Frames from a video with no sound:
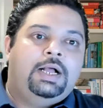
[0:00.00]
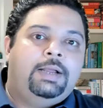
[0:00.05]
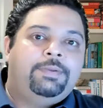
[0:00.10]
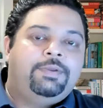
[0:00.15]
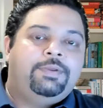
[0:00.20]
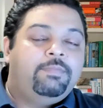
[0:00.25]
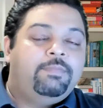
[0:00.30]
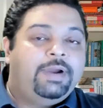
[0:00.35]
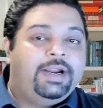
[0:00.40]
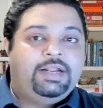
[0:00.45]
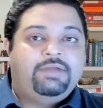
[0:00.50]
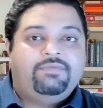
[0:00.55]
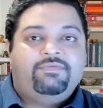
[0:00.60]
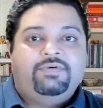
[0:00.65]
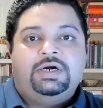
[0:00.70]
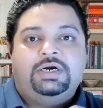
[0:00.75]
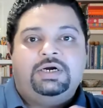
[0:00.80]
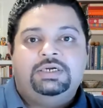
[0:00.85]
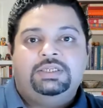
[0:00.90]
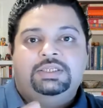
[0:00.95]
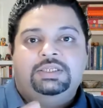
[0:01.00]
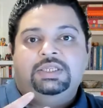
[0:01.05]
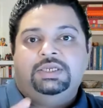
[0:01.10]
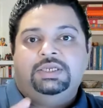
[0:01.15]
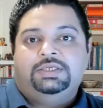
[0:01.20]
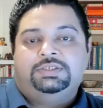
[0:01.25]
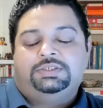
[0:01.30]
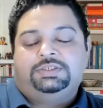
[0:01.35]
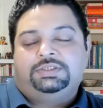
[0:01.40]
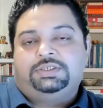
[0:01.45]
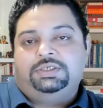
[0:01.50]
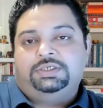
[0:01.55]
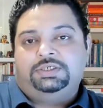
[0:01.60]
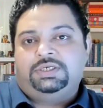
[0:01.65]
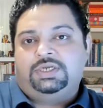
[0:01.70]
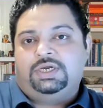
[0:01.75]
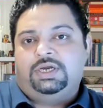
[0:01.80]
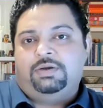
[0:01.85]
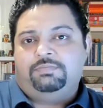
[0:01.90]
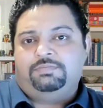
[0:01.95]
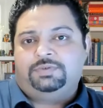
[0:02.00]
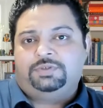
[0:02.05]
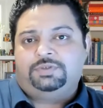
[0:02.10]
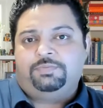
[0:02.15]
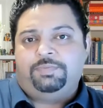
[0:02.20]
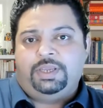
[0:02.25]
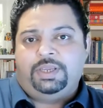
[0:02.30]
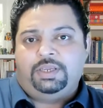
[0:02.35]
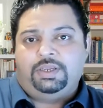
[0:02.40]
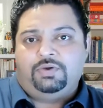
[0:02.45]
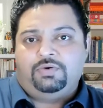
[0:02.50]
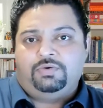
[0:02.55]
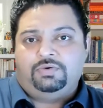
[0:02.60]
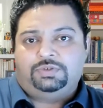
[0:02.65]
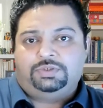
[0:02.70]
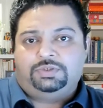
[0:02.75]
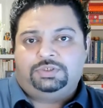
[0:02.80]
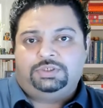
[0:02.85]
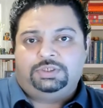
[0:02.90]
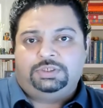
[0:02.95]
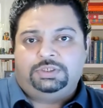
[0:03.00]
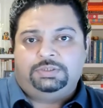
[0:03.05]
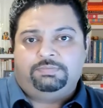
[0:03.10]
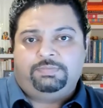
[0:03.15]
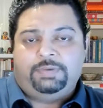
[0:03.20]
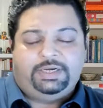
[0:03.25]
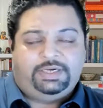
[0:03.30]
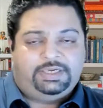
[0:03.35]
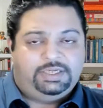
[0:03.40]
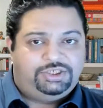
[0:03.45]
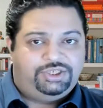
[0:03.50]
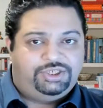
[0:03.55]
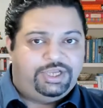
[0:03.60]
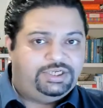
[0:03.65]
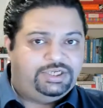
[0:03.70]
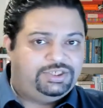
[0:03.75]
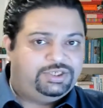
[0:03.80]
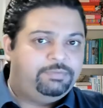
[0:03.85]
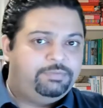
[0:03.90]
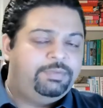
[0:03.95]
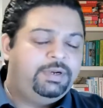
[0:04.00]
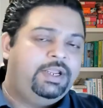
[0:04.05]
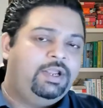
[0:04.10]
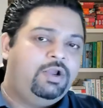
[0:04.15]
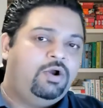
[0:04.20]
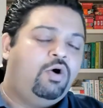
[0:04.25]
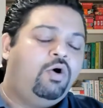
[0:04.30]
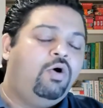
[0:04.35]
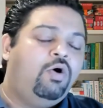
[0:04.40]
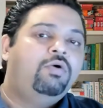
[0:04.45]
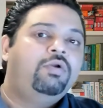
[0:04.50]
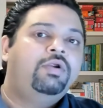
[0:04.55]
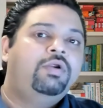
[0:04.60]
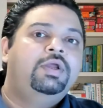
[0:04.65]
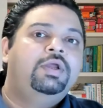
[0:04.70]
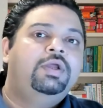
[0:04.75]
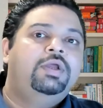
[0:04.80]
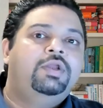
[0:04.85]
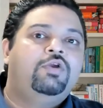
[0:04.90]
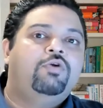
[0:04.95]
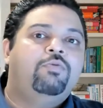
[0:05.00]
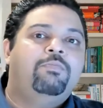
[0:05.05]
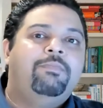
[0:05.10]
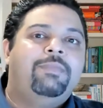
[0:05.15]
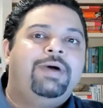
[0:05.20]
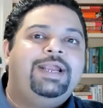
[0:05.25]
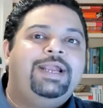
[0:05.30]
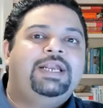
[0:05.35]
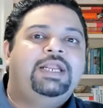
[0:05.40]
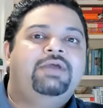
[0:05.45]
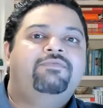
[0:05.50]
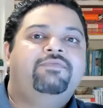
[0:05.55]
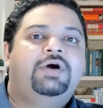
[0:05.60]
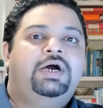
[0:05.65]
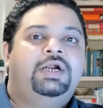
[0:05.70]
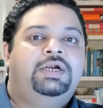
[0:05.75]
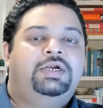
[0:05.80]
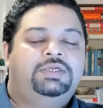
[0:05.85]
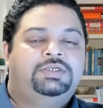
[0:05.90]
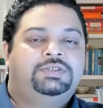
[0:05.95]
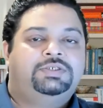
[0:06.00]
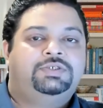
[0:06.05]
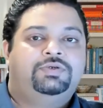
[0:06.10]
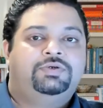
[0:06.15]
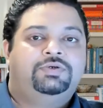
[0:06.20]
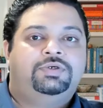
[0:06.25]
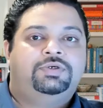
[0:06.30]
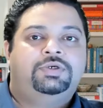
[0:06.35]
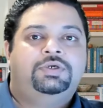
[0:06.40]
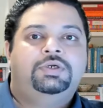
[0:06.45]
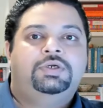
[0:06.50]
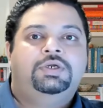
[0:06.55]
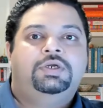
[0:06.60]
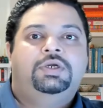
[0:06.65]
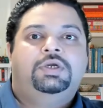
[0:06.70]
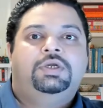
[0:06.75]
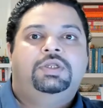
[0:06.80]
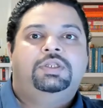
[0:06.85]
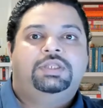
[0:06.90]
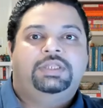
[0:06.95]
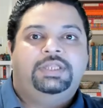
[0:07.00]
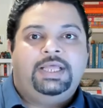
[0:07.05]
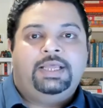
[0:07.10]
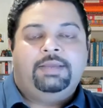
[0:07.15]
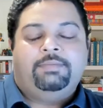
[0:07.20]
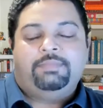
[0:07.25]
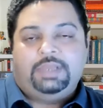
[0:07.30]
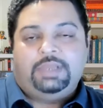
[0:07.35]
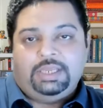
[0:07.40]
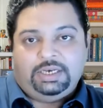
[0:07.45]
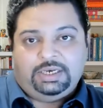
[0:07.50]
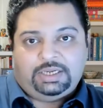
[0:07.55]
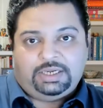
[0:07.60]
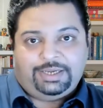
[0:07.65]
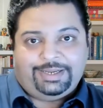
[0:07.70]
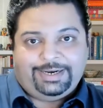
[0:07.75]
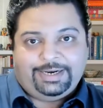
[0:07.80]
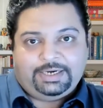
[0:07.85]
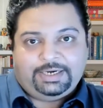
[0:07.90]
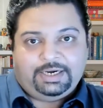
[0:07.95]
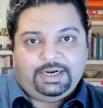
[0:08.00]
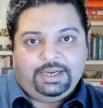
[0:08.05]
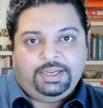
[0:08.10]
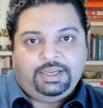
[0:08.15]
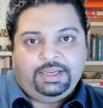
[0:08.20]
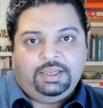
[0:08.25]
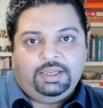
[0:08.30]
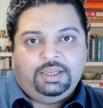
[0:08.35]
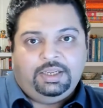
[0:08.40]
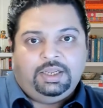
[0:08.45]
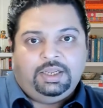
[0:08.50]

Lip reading: You might have heard these terms being used interchangeably, or you might have understood them incorrectly,